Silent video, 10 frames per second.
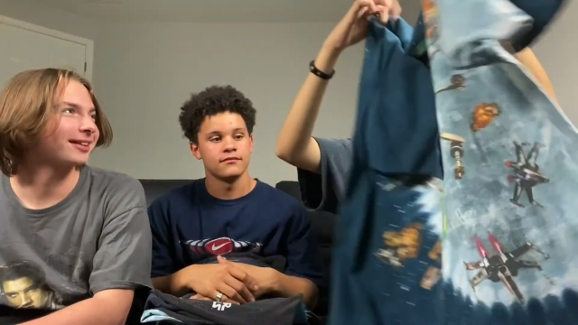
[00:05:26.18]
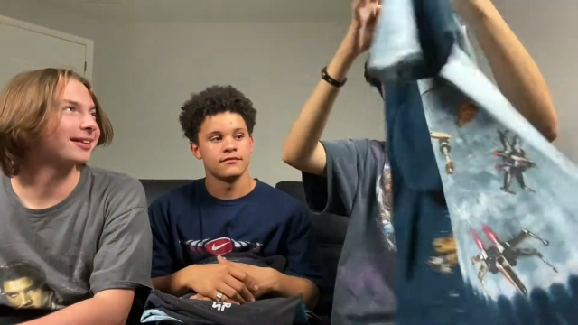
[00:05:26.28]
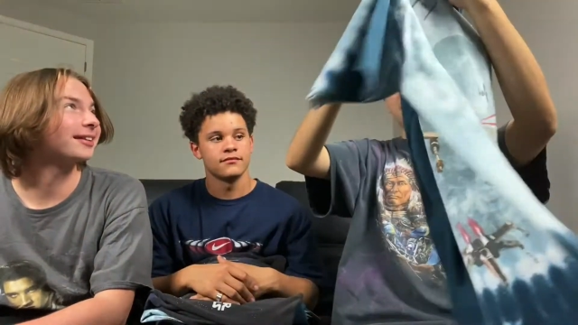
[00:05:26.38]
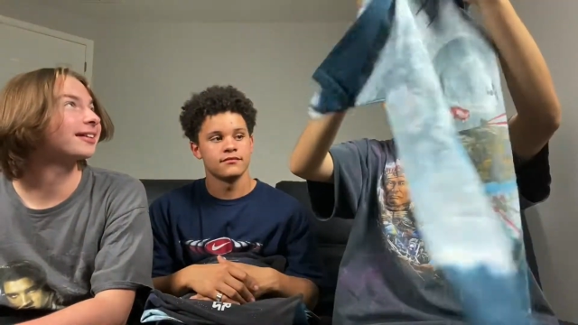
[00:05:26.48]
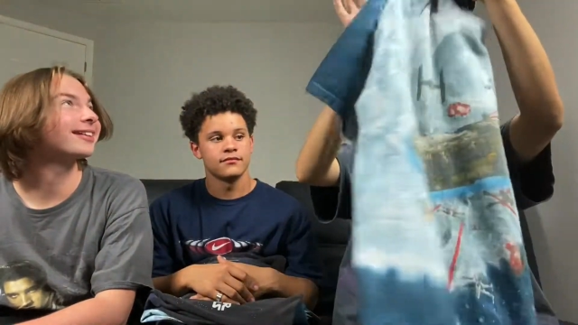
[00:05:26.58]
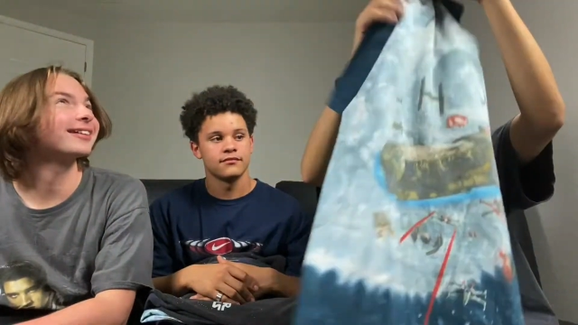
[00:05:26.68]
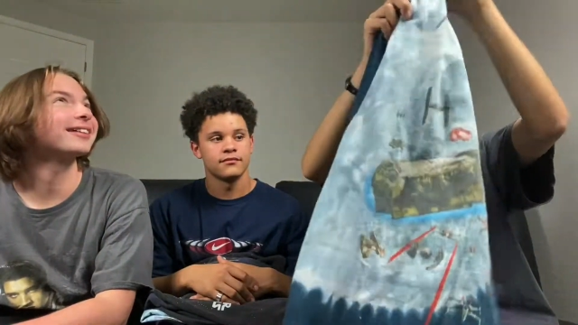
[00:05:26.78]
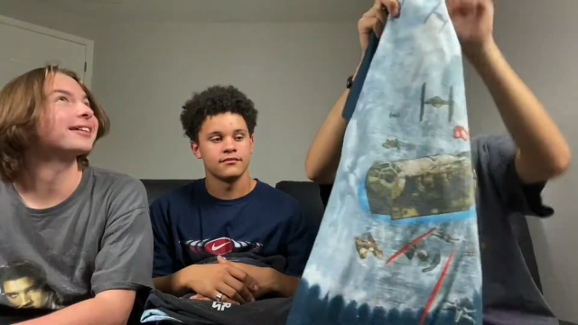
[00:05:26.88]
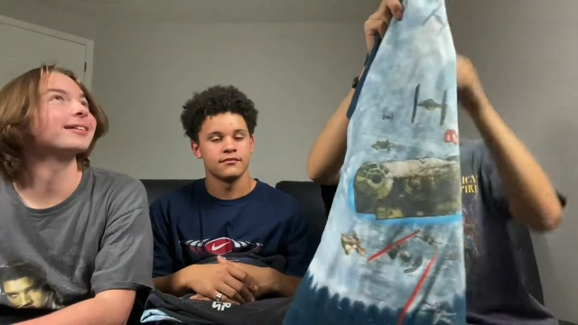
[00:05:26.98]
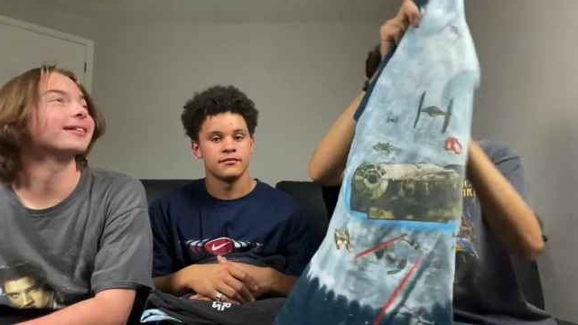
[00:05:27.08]
Speaker 1: like
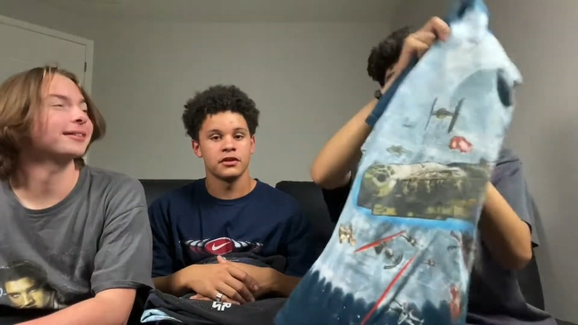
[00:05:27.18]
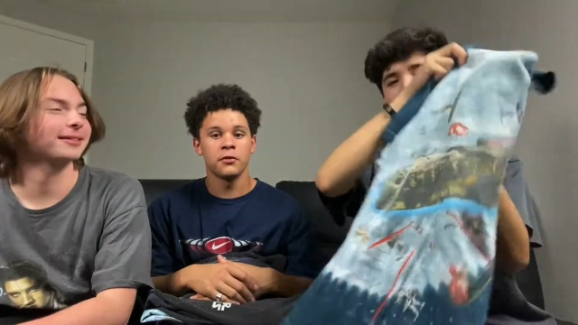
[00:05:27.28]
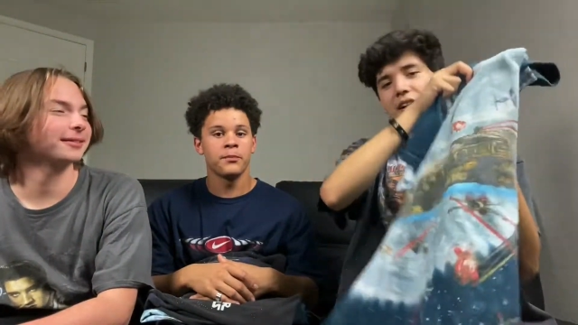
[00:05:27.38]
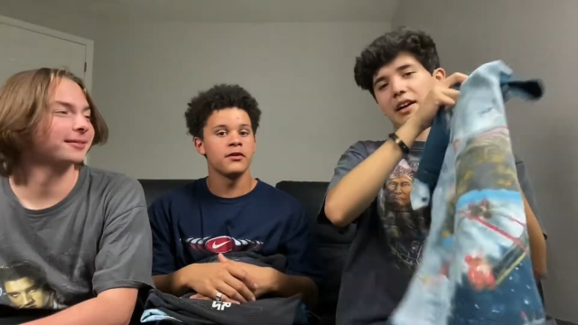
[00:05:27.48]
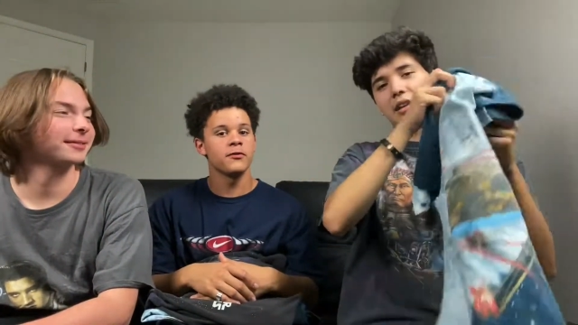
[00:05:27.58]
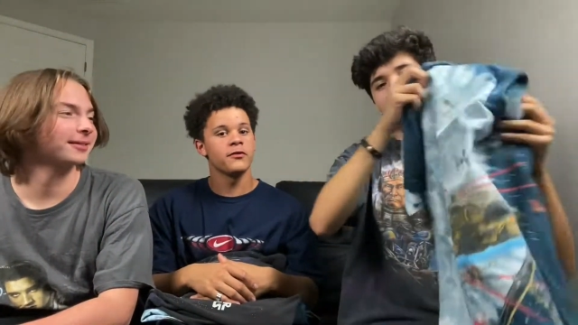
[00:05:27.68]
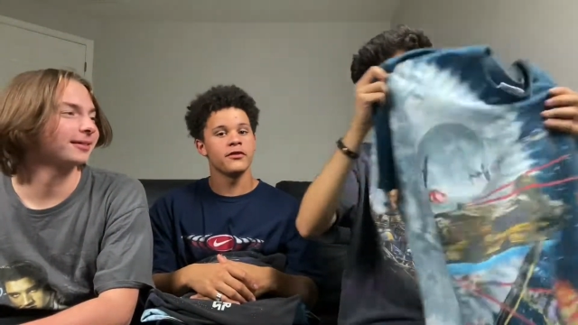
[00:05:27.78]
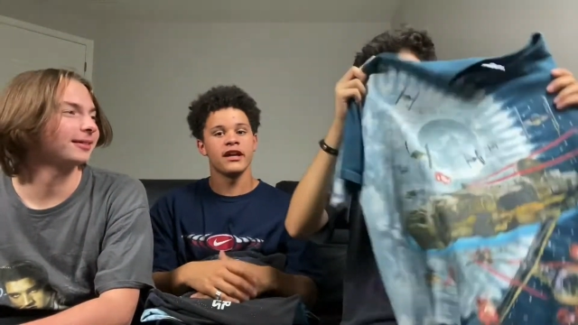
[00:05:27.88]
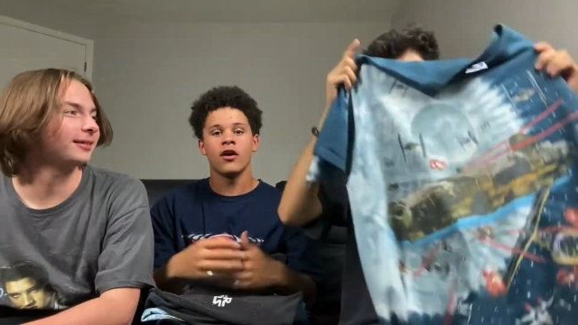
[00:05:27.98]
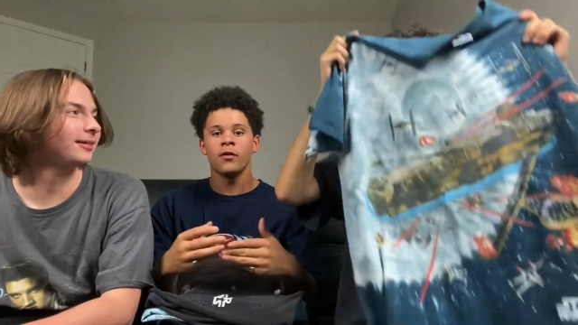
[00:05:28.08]
they're beautiful.
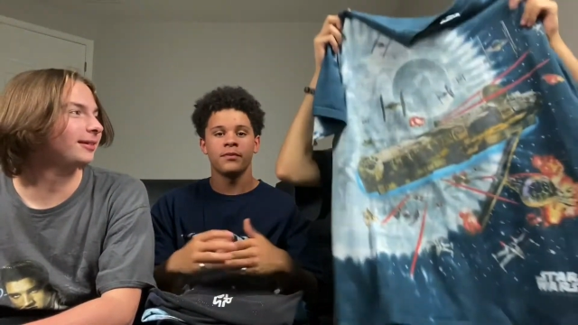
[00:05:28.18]
They it. are